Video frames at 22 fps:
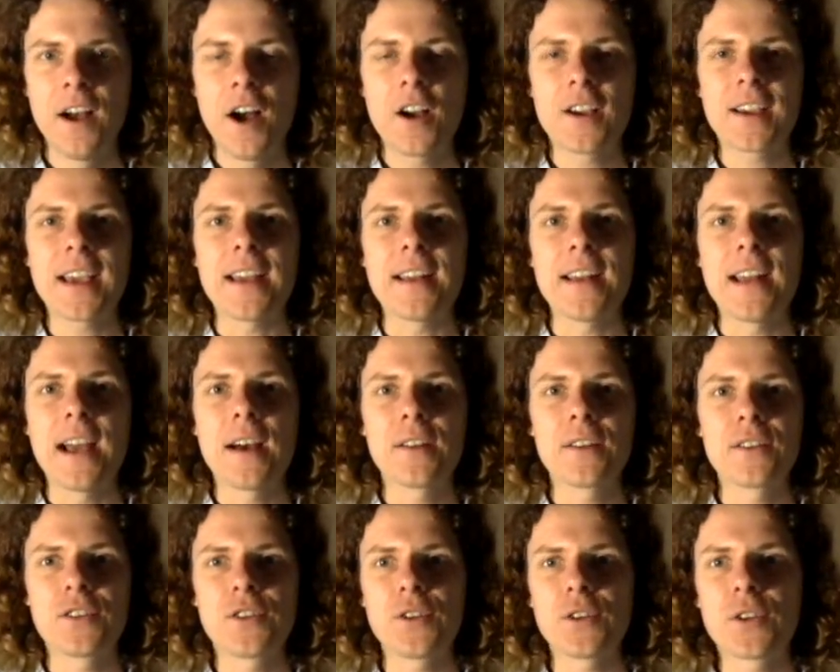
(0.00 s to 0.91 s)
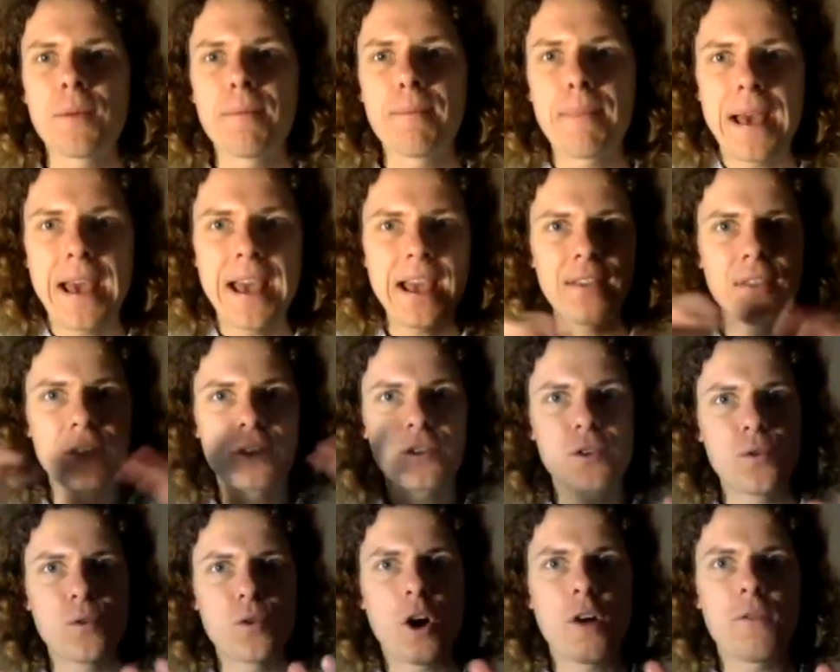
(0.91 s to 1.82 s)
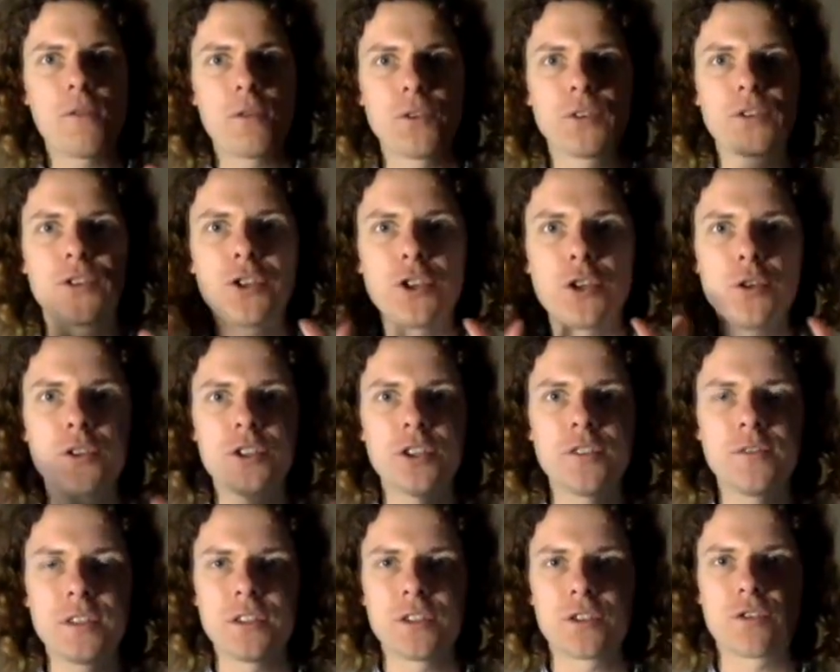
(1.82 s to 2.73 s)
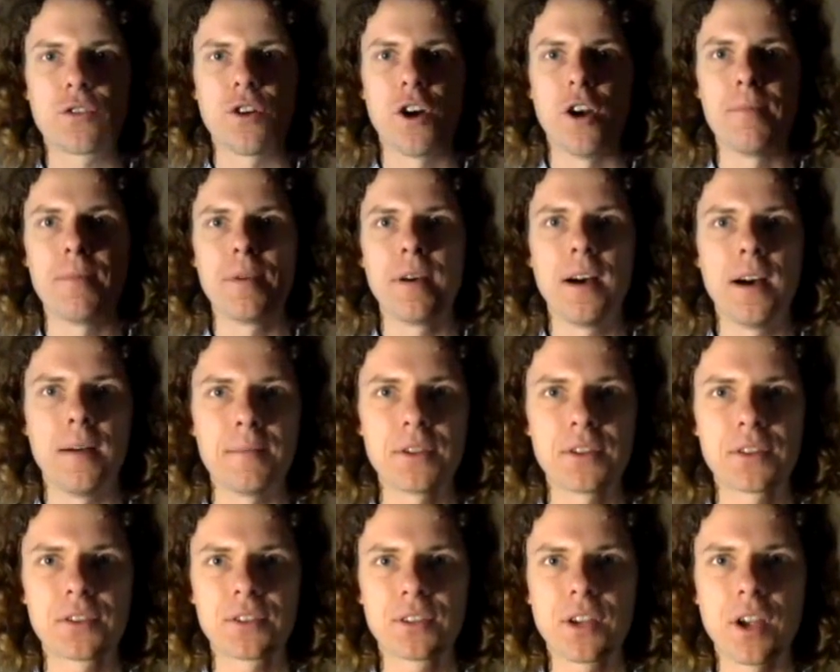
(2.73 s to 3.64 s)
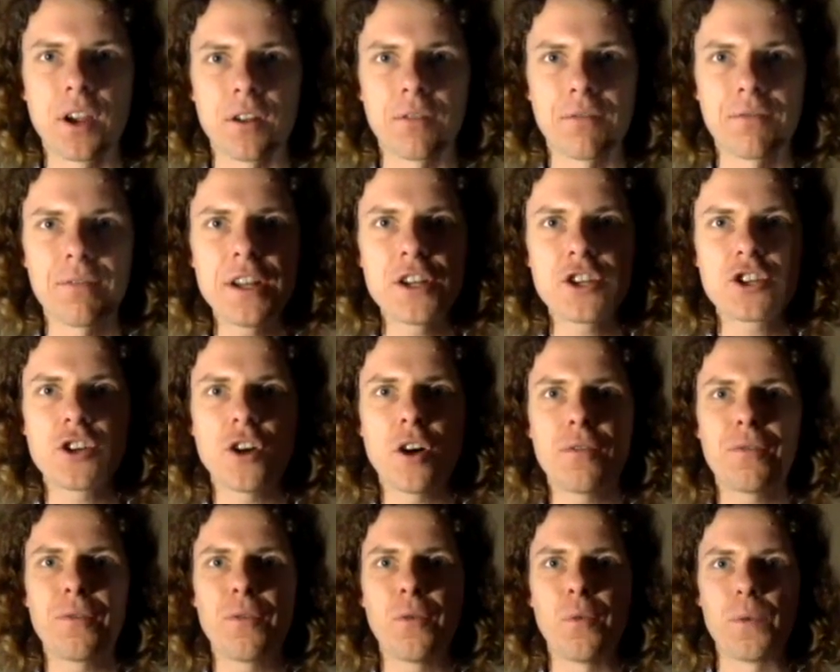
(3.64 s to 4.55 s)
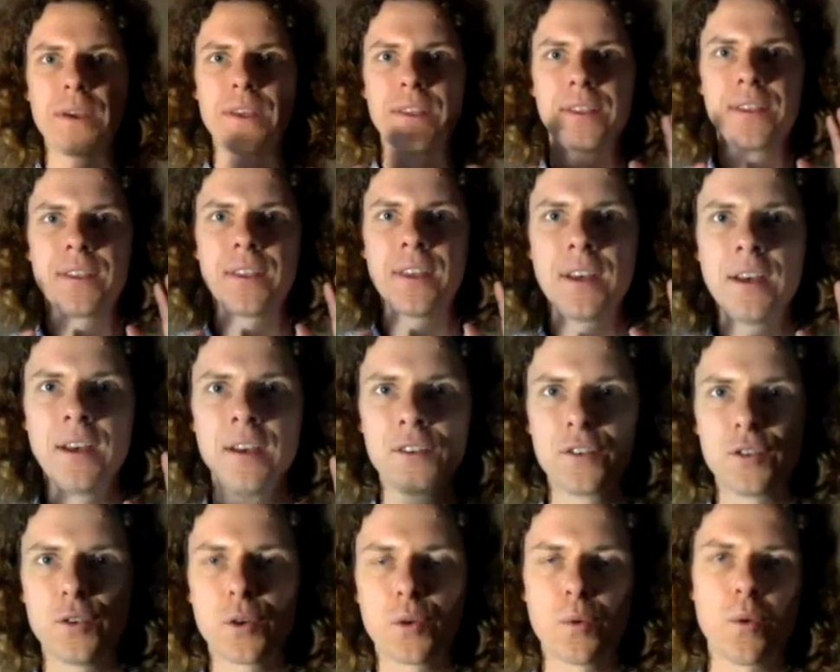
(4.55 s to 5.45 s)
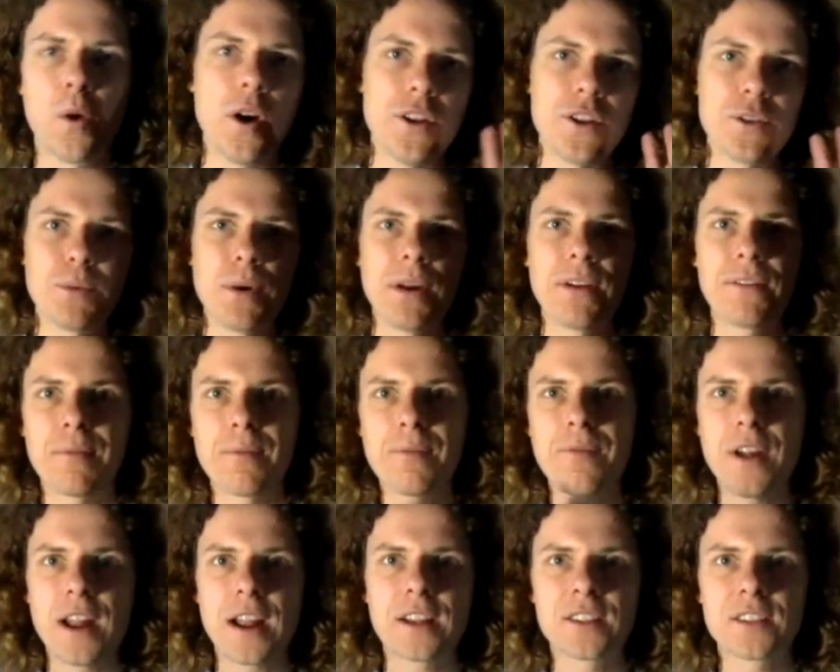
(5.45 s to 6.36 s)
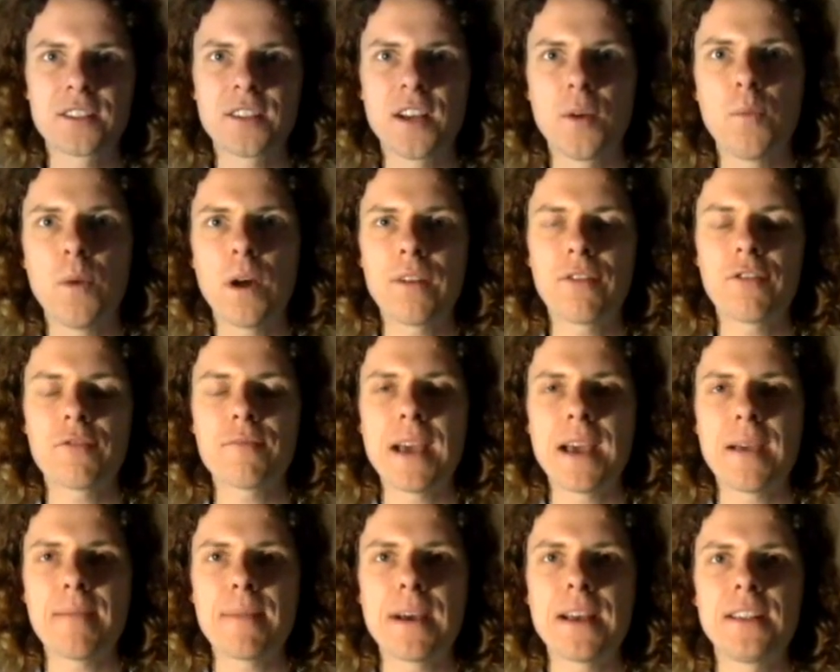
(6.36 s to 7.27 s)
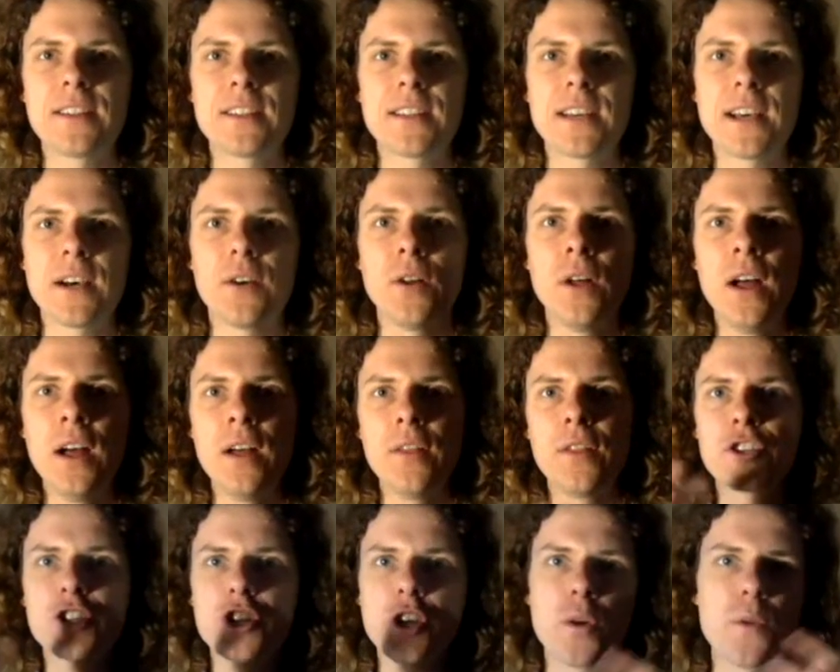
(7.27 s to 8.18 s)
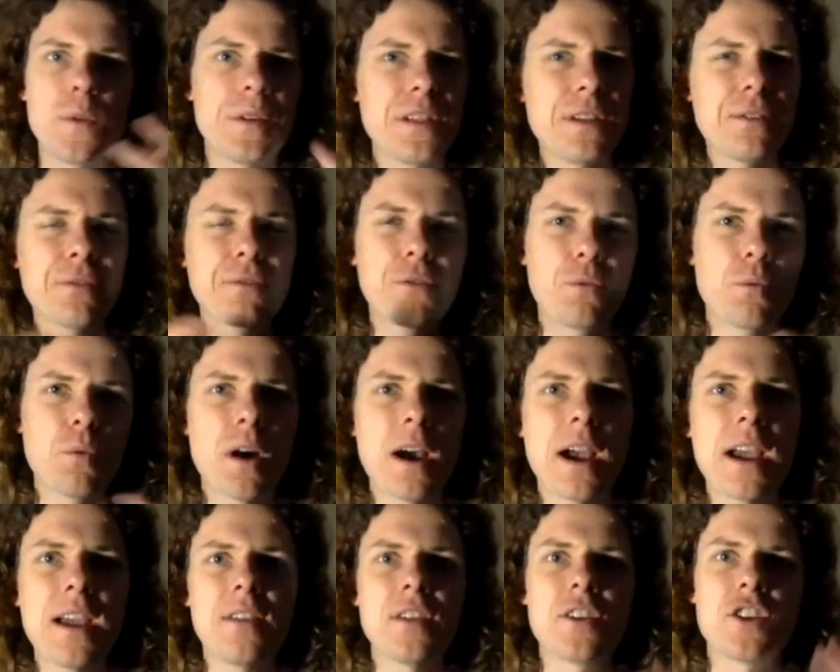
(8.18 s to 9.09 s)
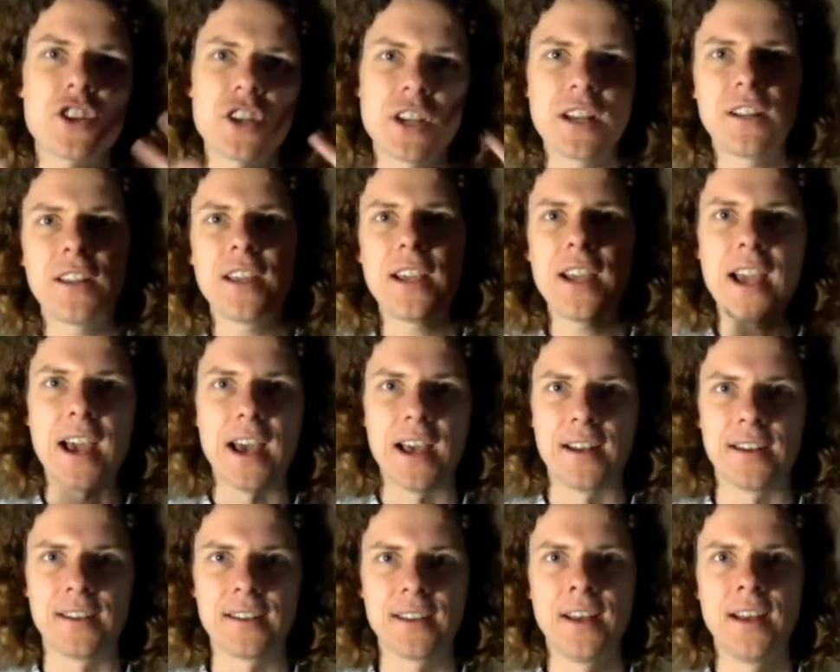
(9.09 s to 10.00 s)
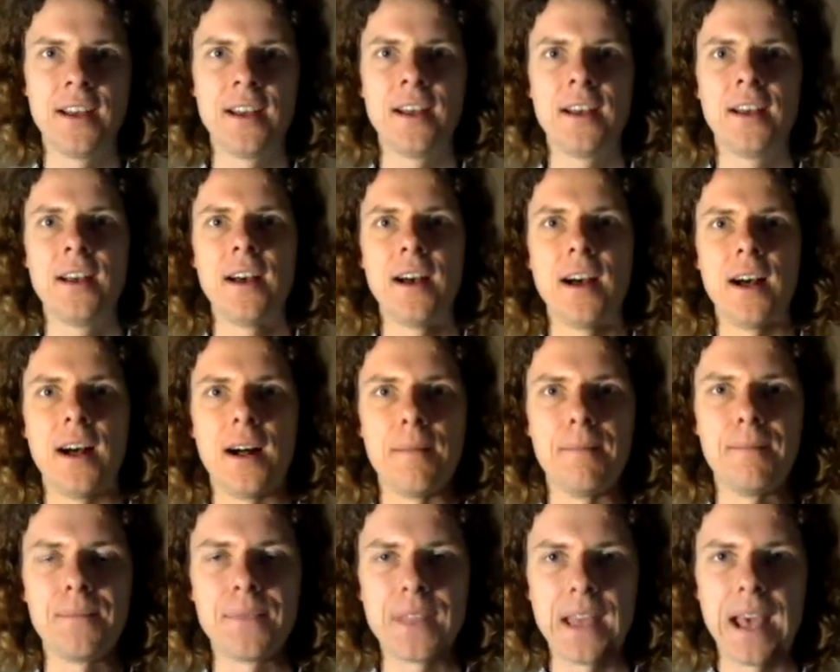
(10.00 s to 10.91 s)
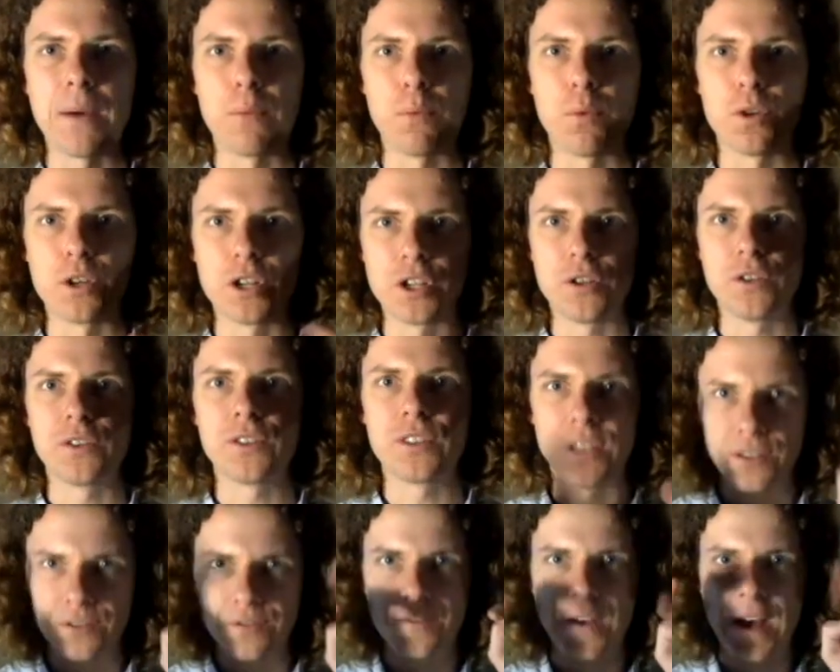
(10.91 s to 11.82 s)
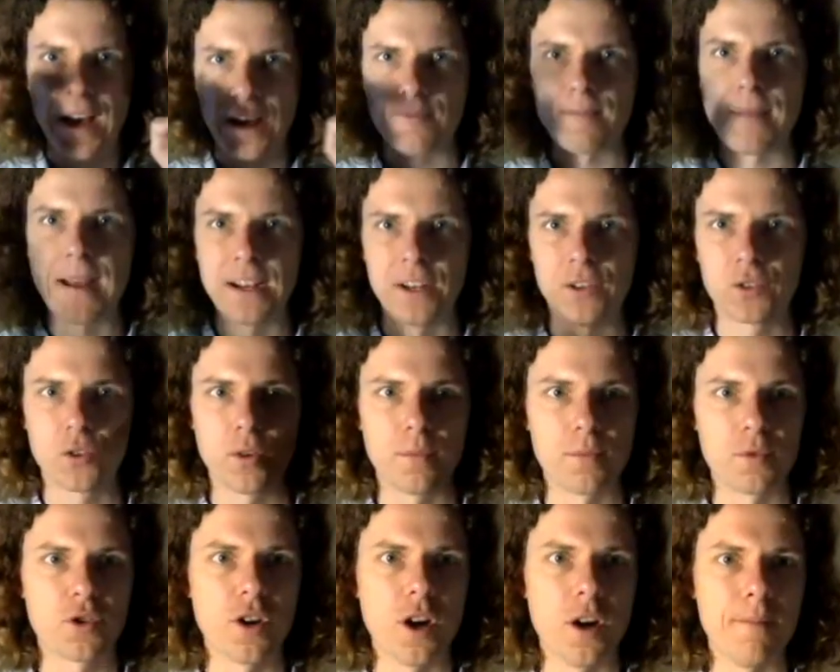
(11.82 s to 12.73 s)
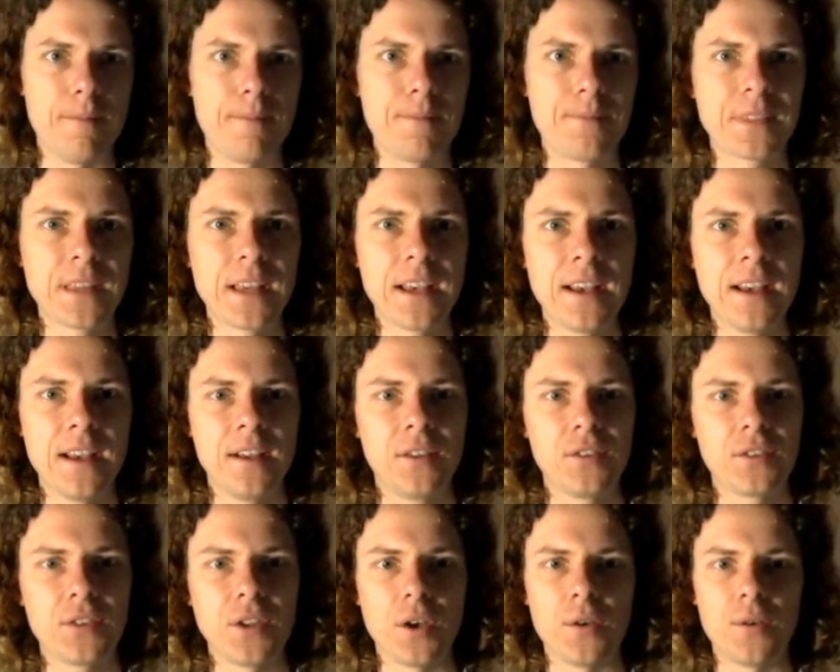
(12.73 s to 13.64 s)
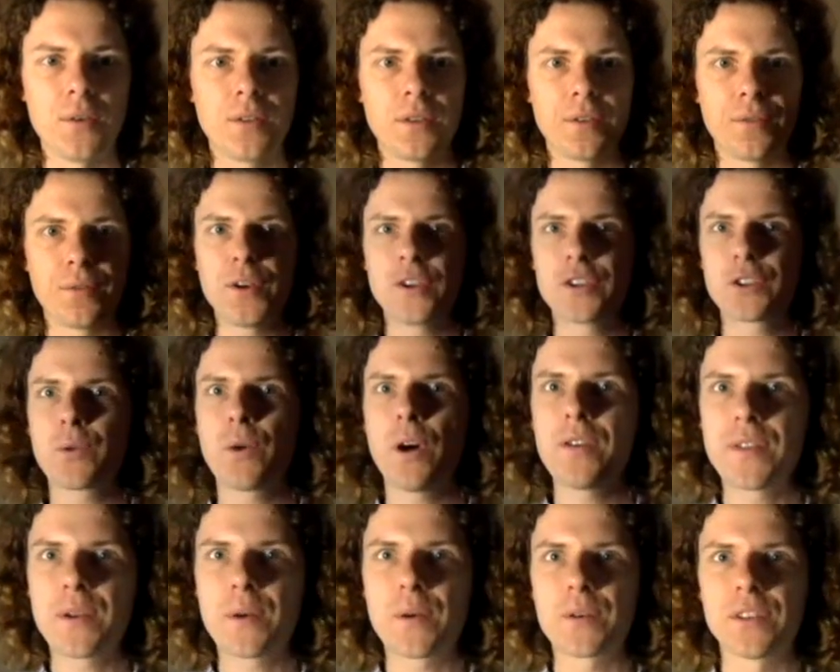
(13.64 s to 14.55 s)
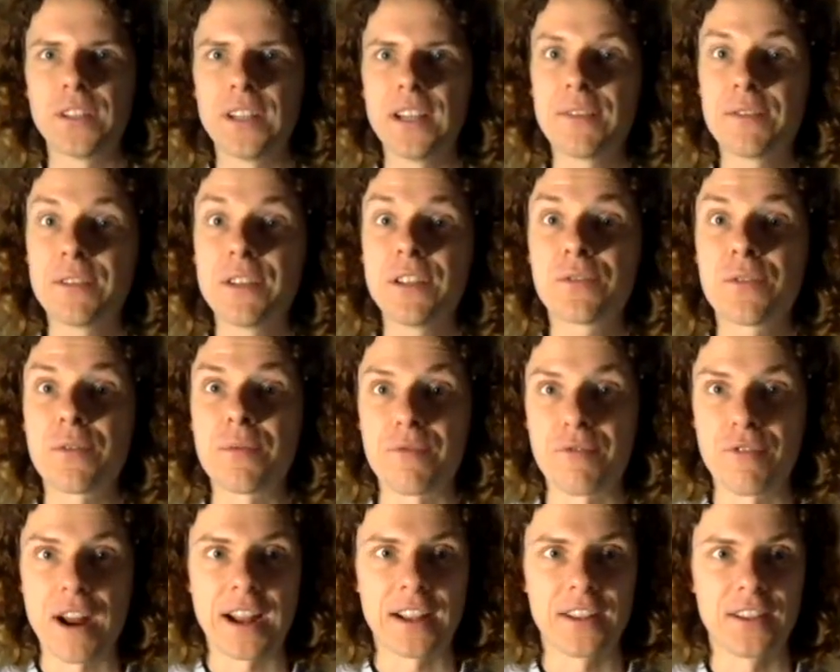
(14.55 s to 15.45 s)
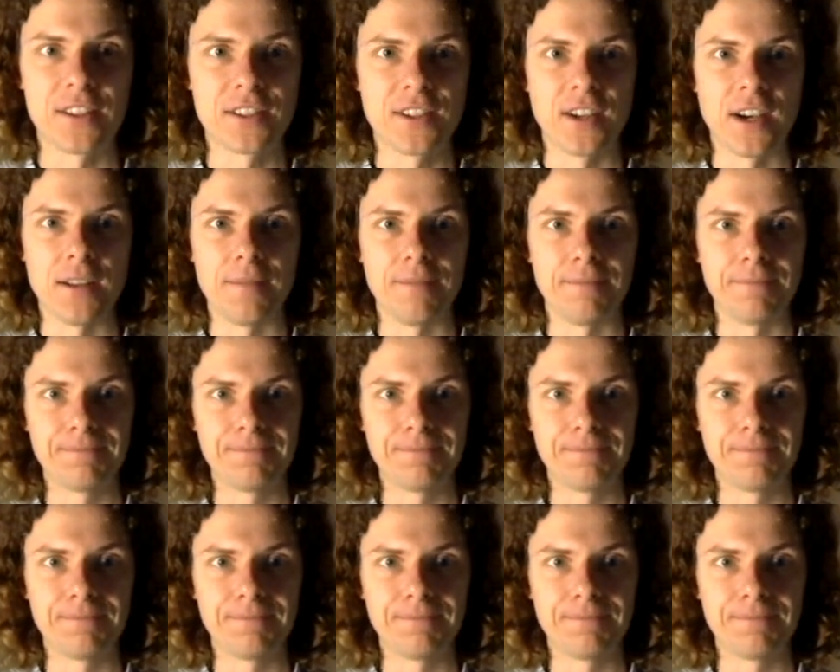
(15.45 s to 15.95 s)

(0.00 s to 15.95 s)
Okay, now to compare the two novels' use of this trope, I'm just going to finish off with two quotes, one from Frankenstein, one from Handmaid's Tale, that show the different way that Shelley and Atwood use this found manuscript trope. So the first quote there on the left is from Frankenstein.